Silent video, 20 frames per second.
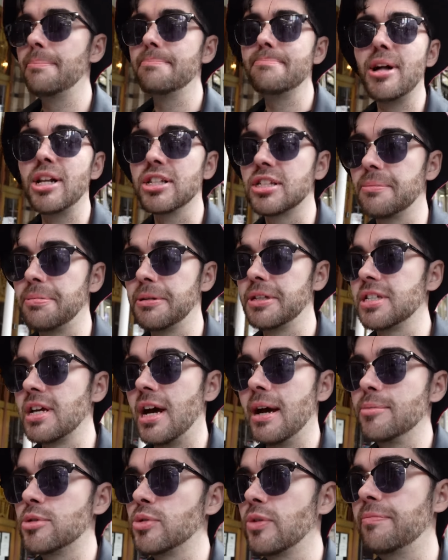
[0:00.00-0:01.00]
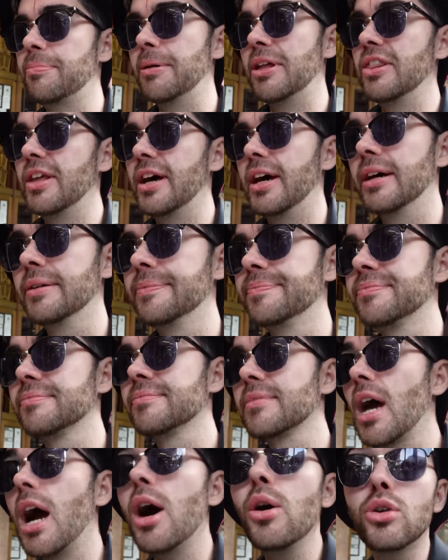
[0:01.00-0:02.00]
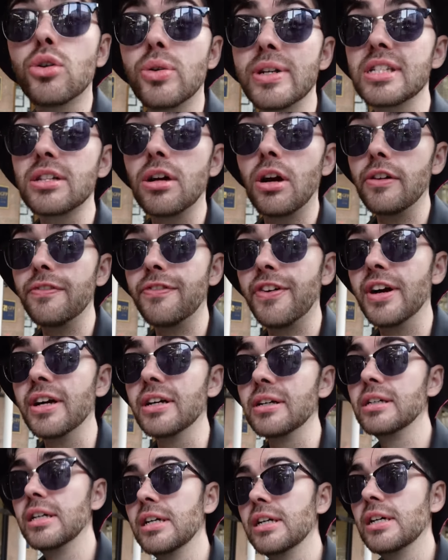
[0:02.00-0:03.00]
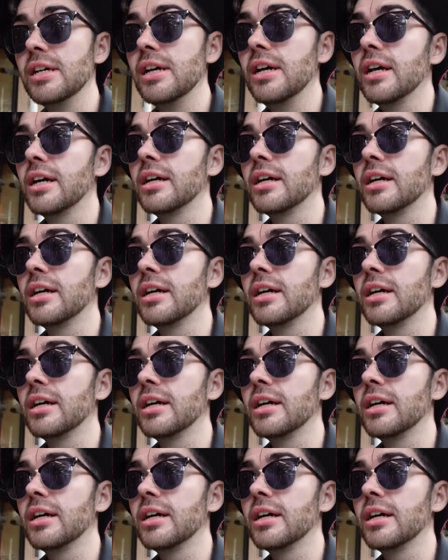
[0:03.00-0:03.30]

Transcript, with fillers: Multiple times we've been there. Oh, Chris Colfer. Oh